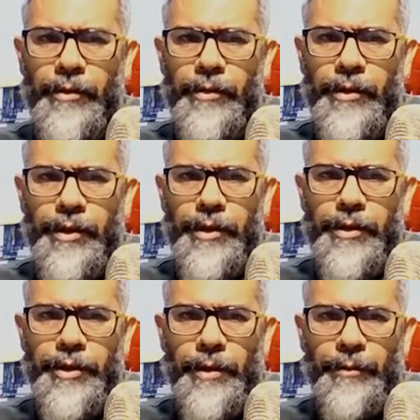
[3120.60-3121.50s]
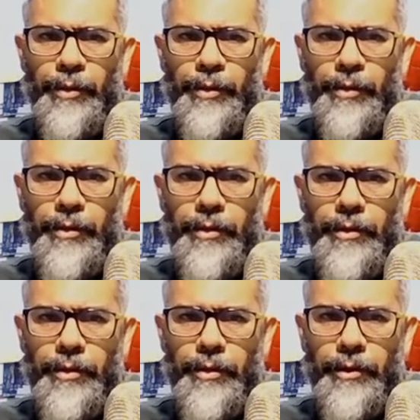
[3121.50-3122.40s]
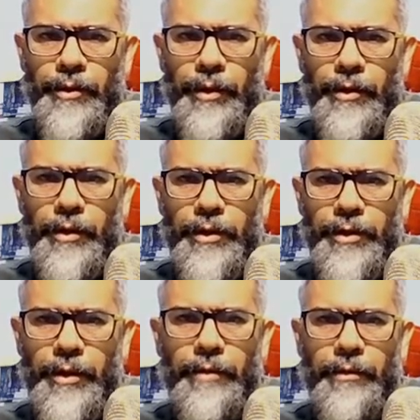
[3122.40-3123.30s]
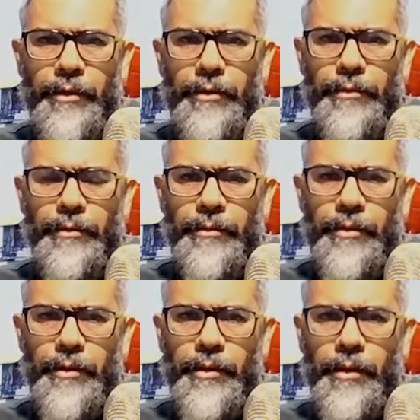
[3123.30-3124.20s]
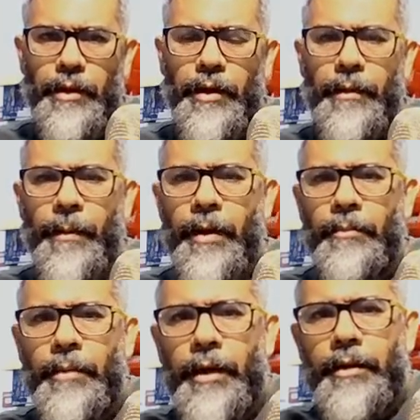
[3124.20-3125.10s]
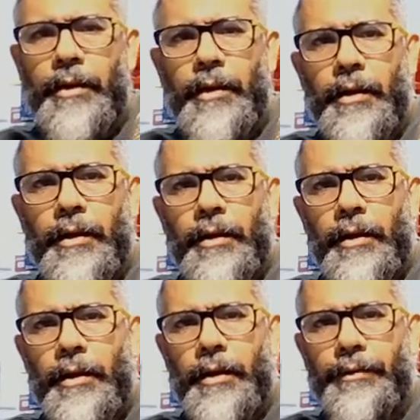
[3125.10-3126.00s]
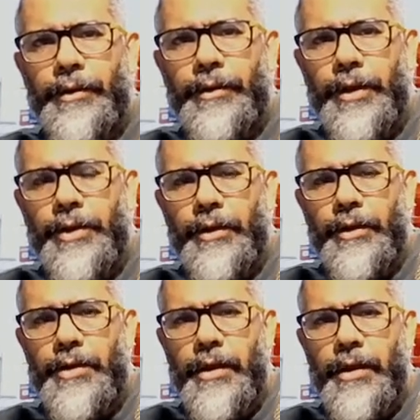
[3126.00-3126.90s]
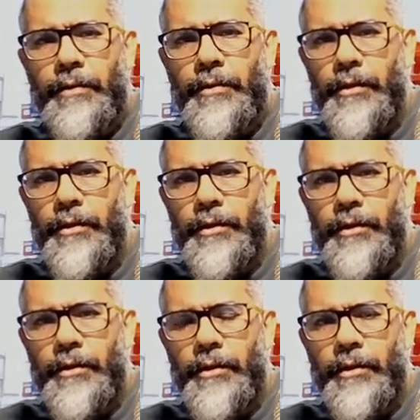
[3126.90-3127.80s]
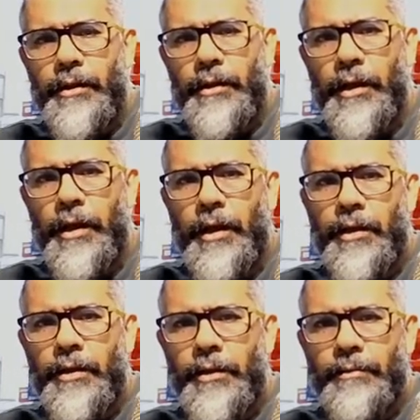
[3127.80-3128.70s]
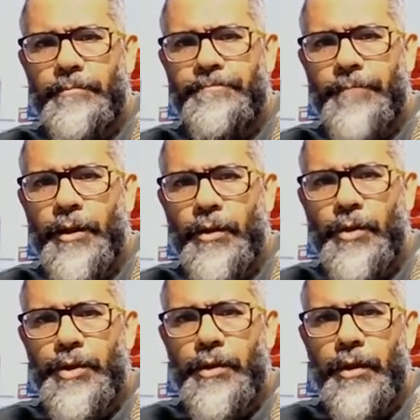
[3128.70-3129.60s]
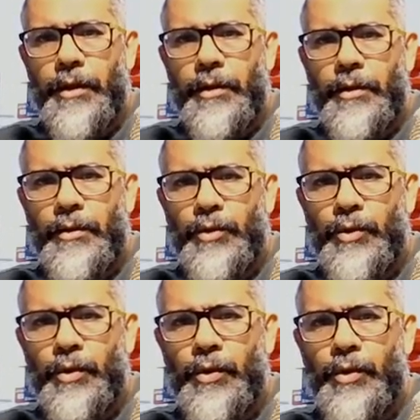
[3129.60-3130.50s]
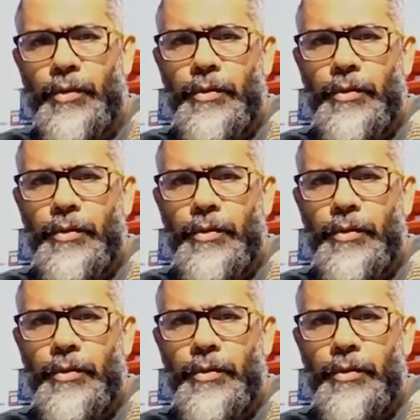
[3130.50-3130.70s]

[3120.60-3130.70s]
will just jump to the third energy level. But after reaching this level, there are usually 2